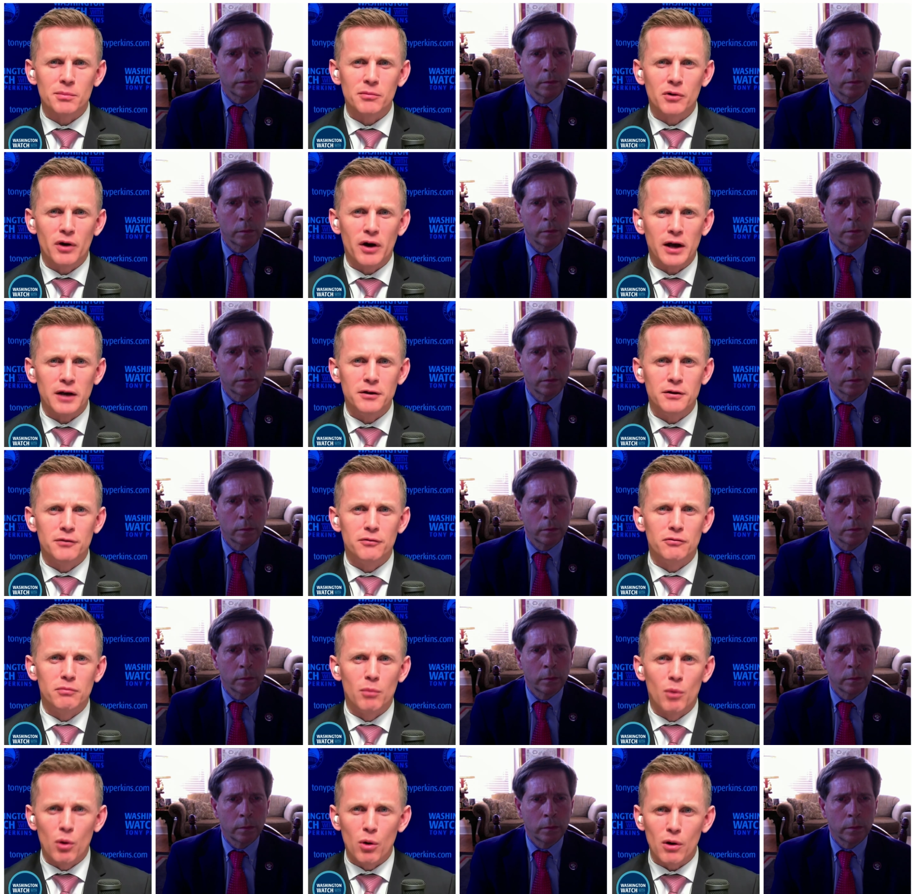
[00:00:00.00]
Speaker 1: some kind
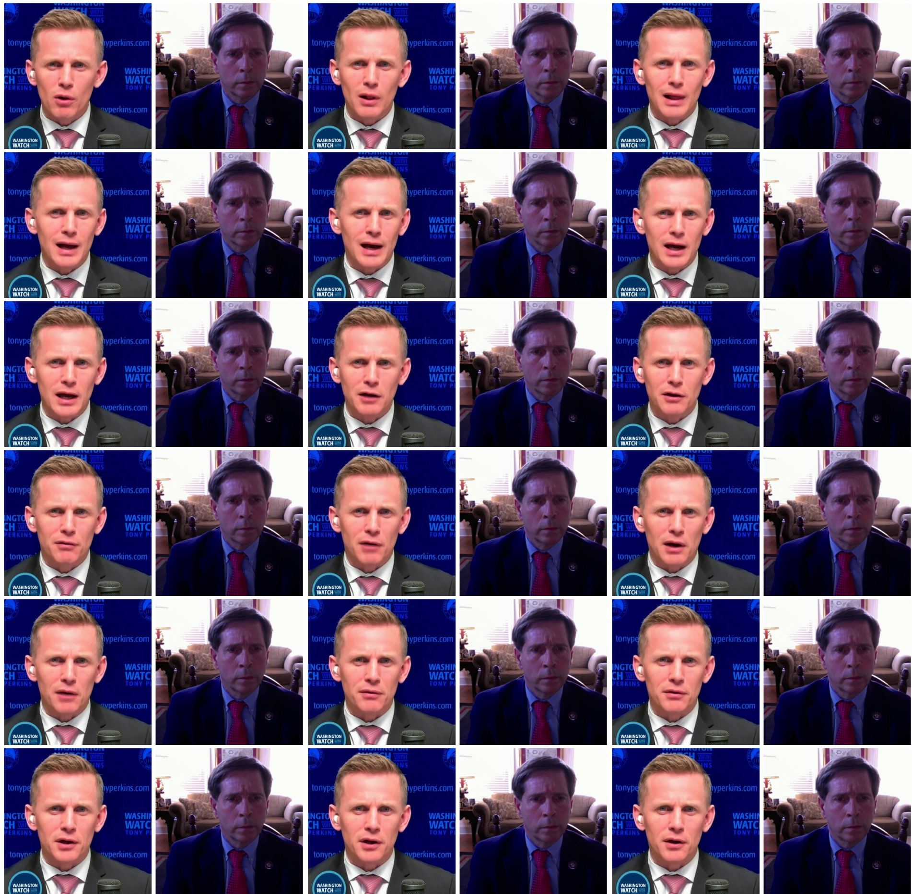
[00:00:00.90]
of moral high
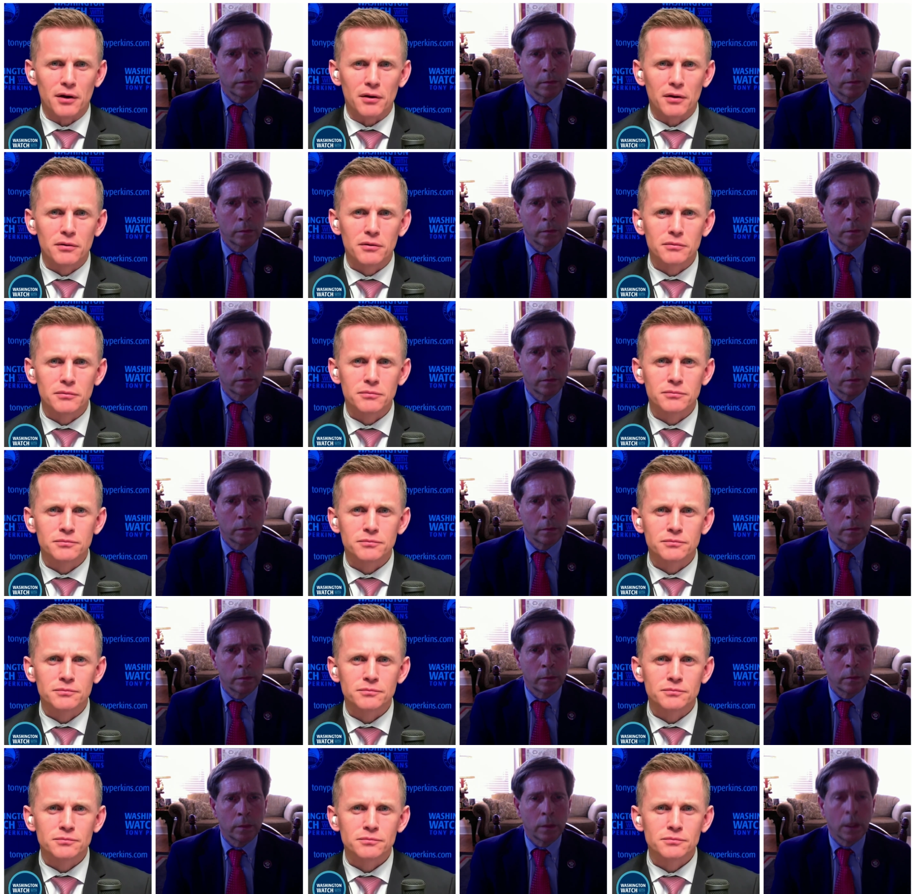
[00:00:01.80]
ground here?
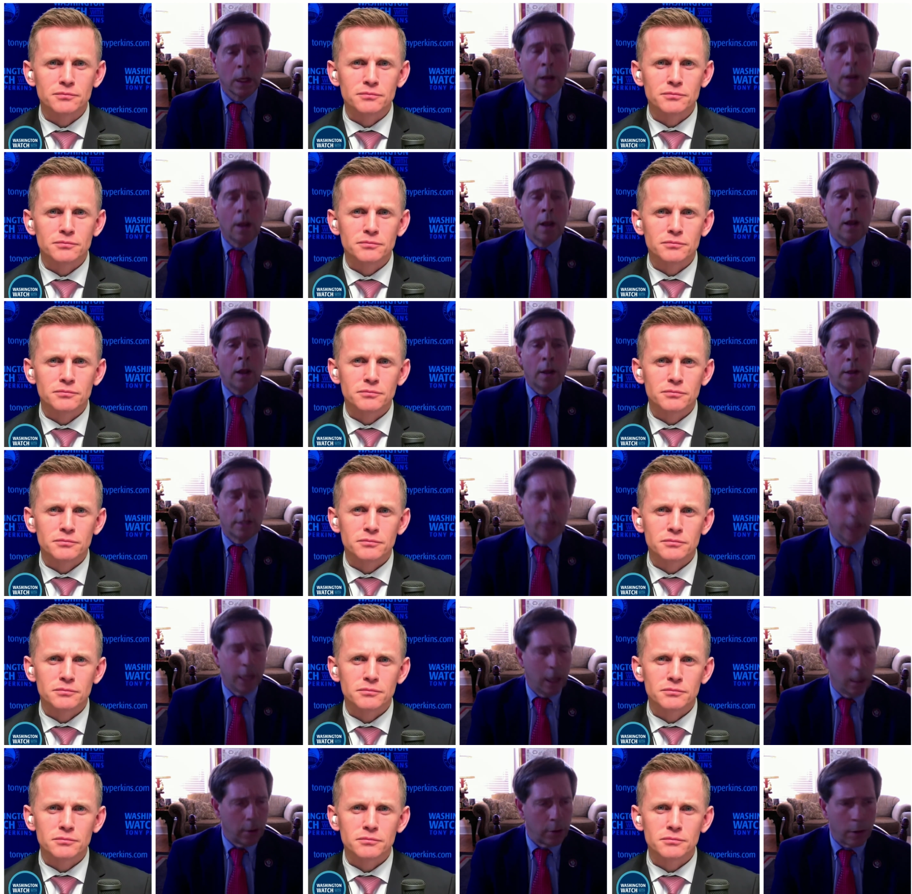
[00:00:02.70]
Speaker 2: It's
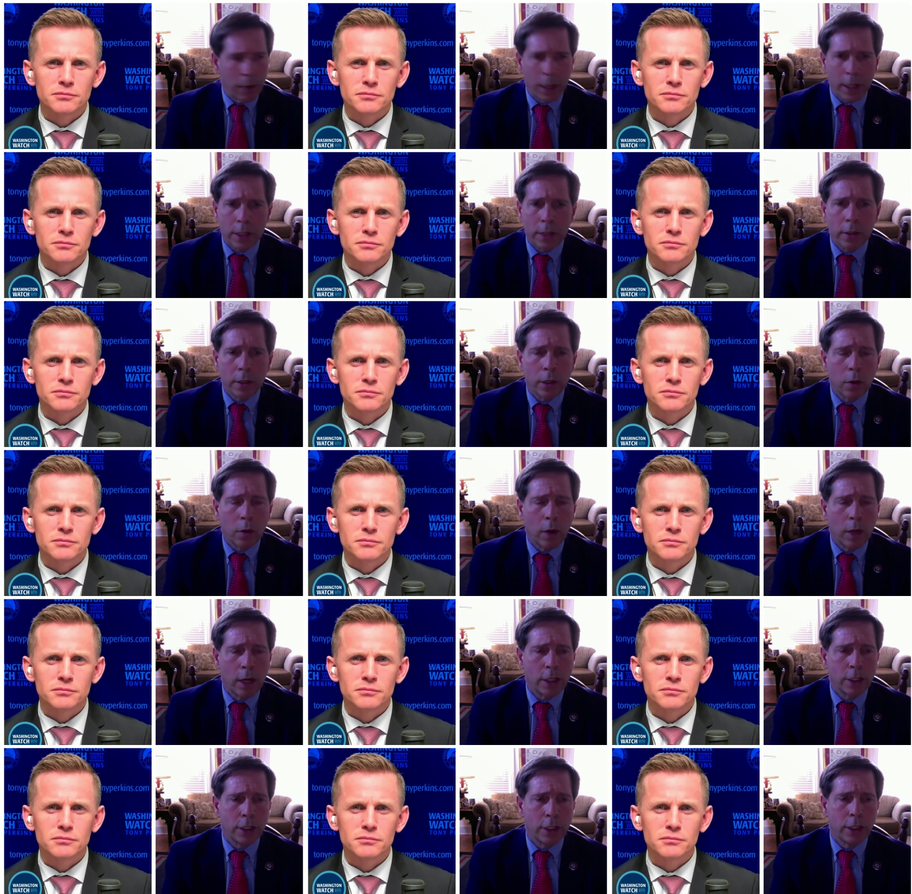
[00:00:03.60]
another excellent
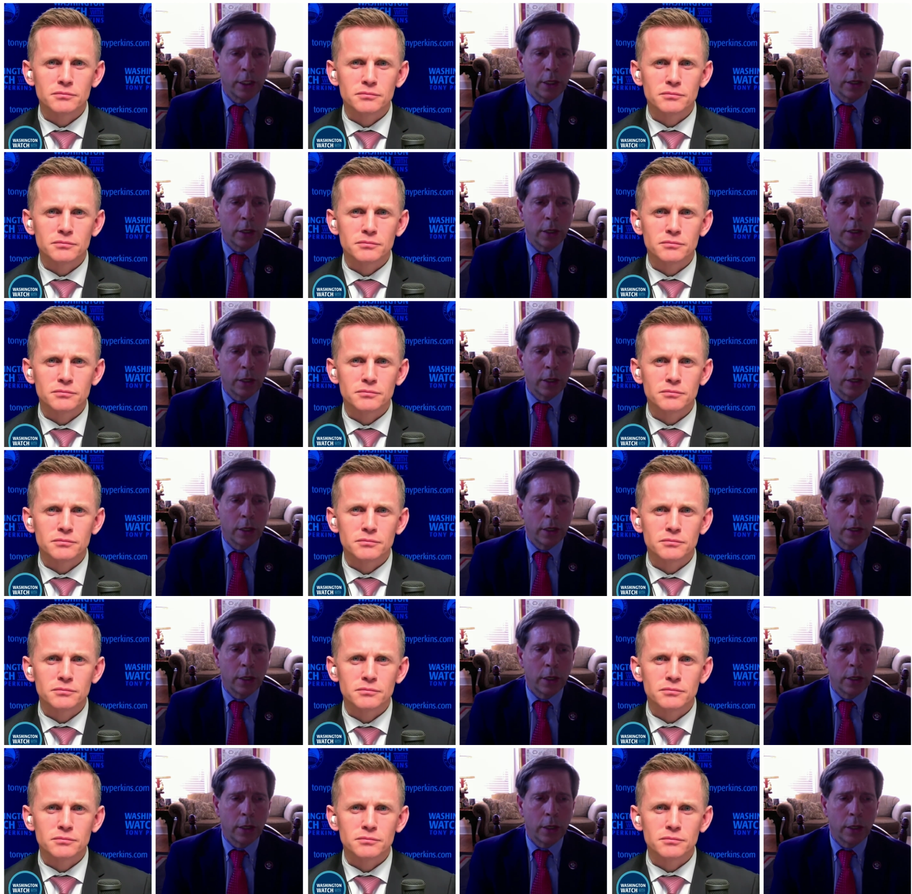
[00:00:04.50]
question,